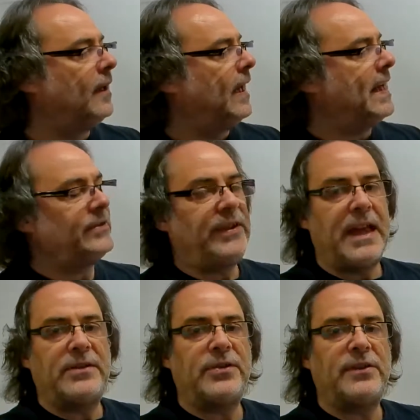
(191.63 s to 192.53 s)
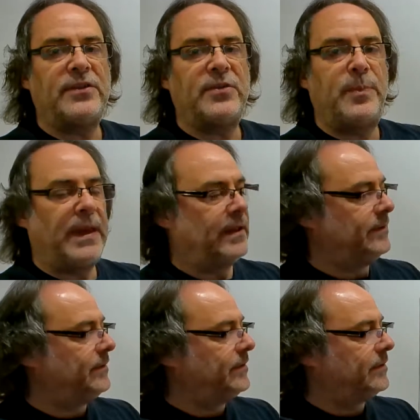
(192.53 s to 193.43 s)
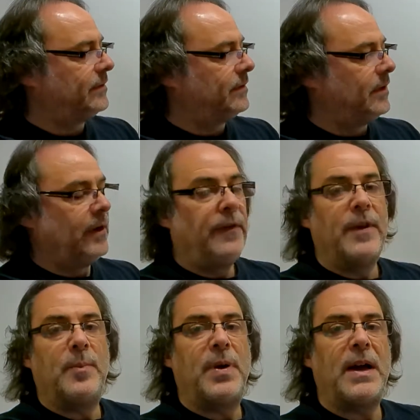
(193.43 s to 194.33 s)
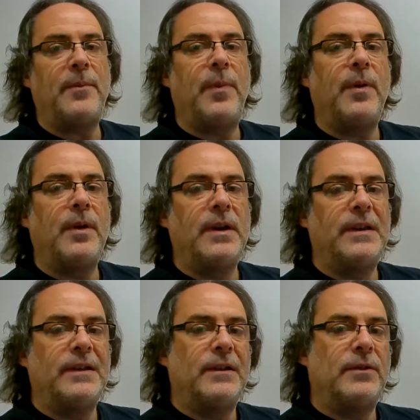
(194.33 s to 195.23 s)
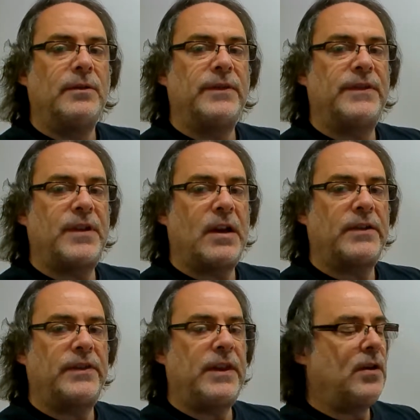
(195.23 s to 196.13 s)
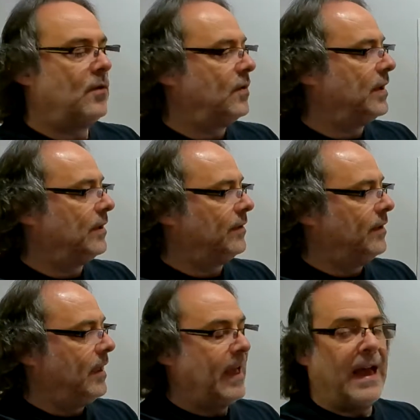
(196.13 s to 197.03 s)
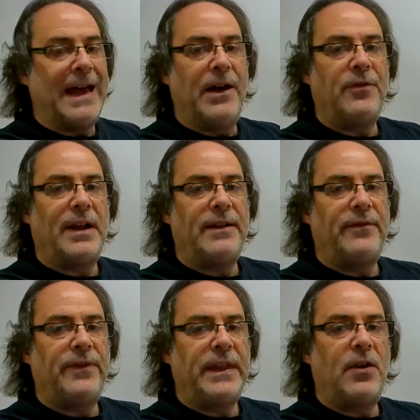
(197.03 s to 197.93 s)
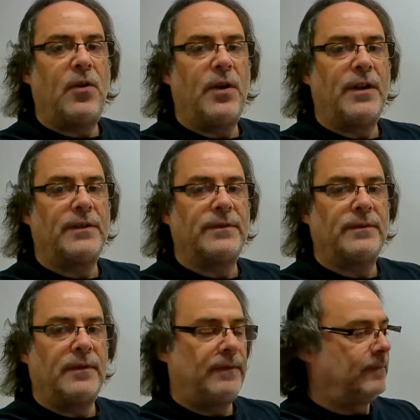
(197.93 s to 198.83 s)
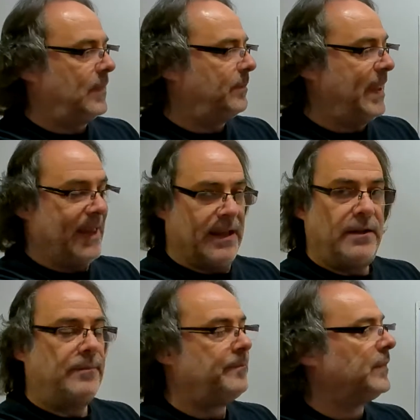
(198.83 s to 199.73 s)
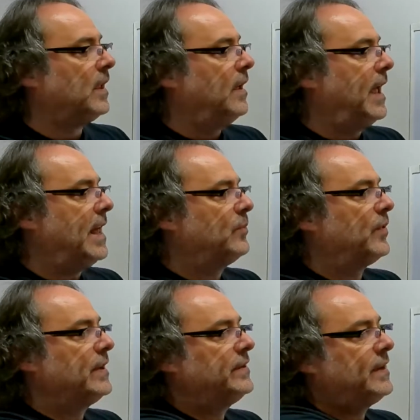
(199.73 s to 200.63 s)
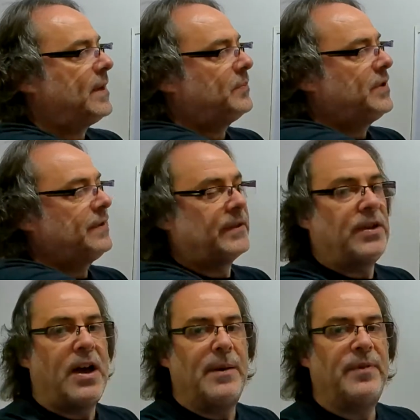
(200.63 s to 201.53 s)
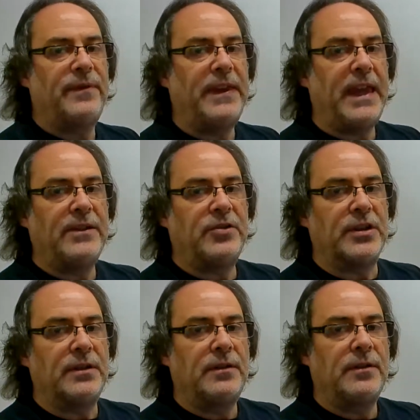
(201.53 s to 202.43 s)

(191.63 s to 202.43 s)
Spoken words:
As the engine spins, the pump sucks the oil out of the oil pan and brings it up to the top of the engine,